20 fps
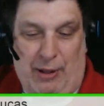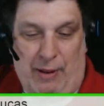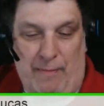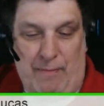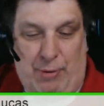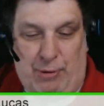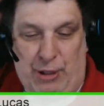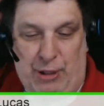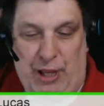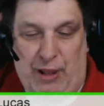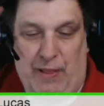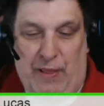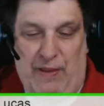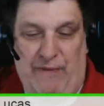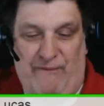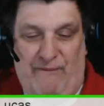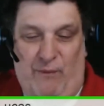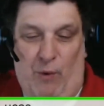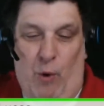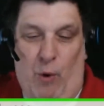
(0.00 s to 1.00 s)

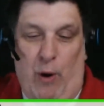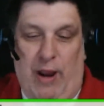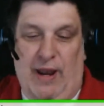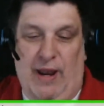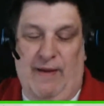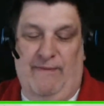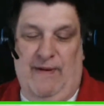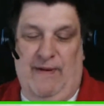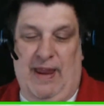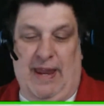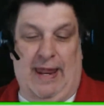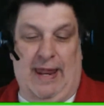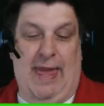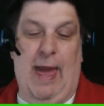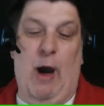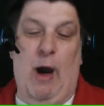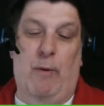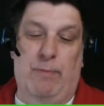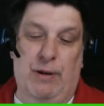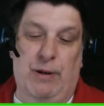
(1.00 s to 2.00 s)
completely void of any
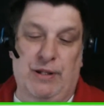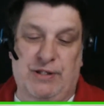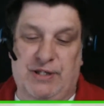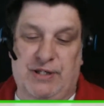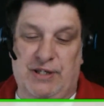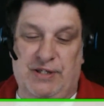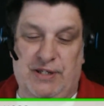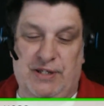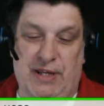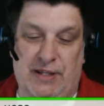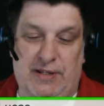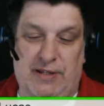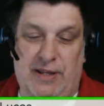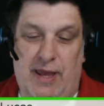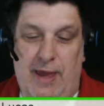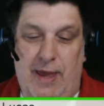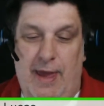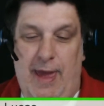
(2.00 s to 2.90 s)
help and assistance.